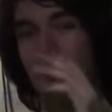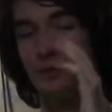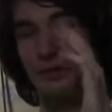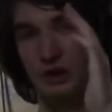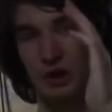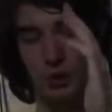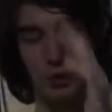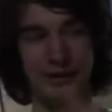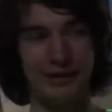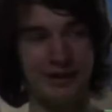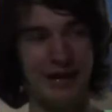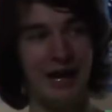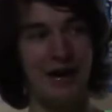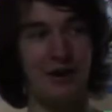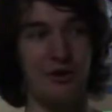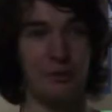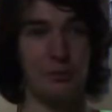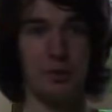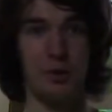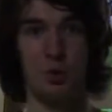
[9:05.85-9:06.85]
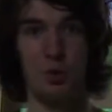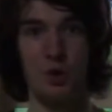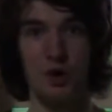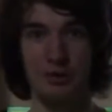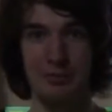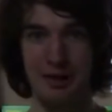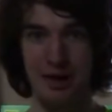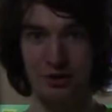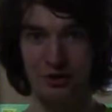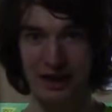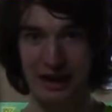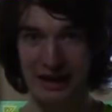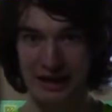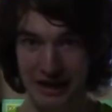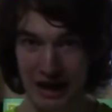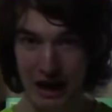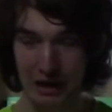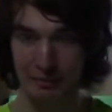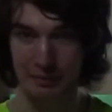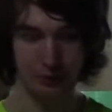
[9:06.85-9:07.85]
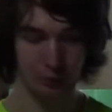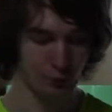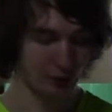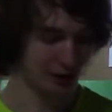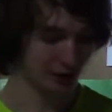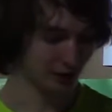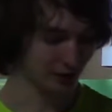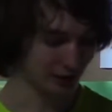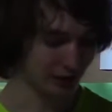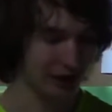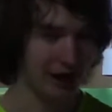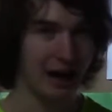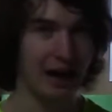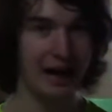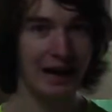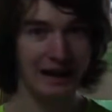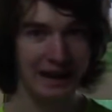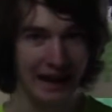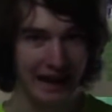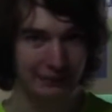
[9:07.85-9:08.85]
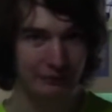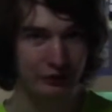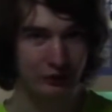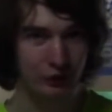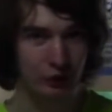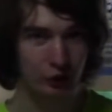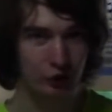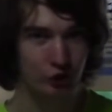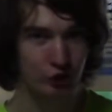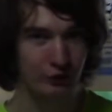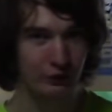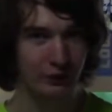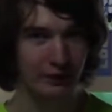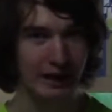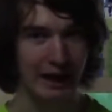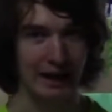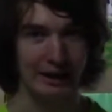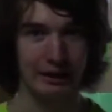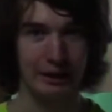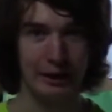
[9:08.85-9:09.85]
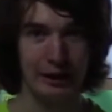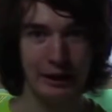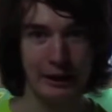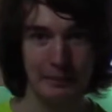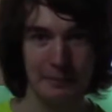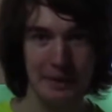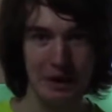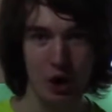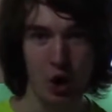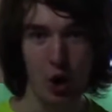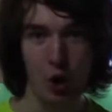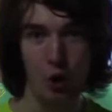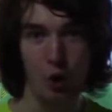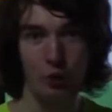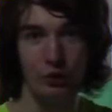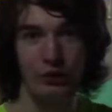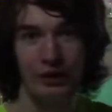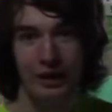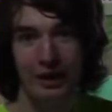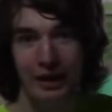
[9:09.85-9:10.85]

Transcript: for going down, but what about getting up? Well, I have a solution for that. Behold,